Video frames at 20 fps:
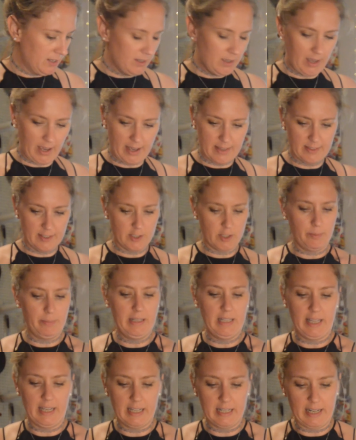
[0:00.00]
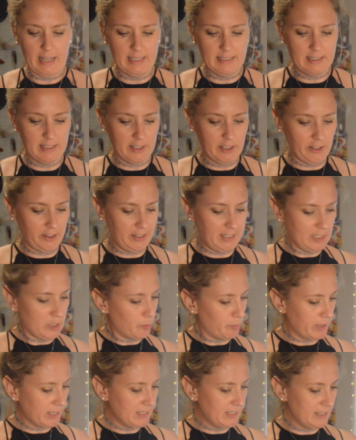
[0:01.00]
And this will be like a nice little thing to
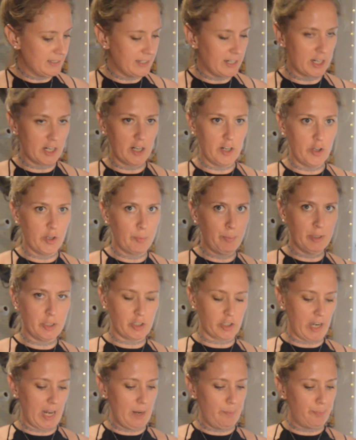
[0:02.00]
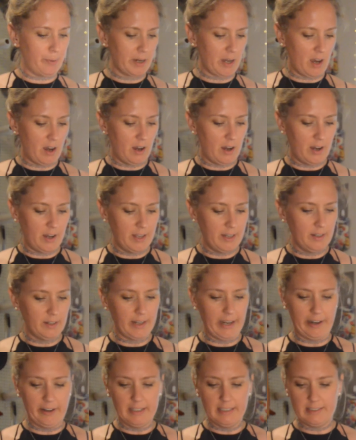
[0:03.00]
bring to dinner. You can put your apron on,
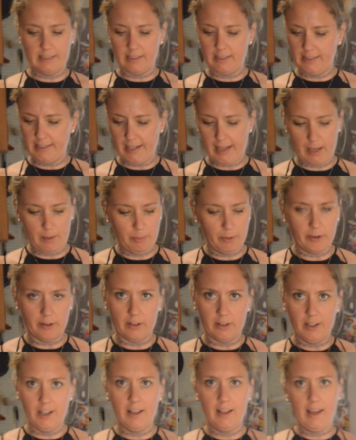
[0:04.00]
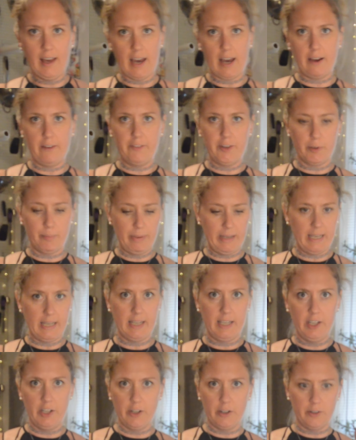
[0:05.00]
carry it to the table, have your
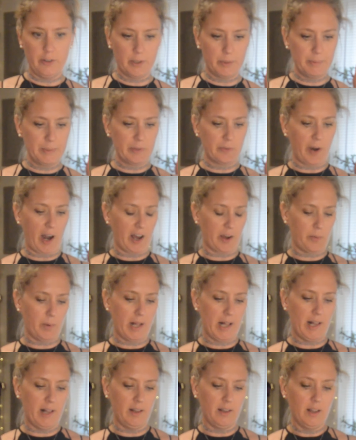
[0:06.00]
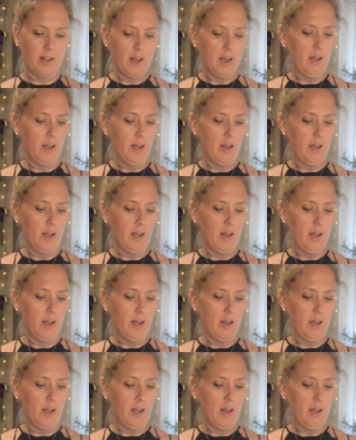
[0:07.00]
big, Norman Rockwell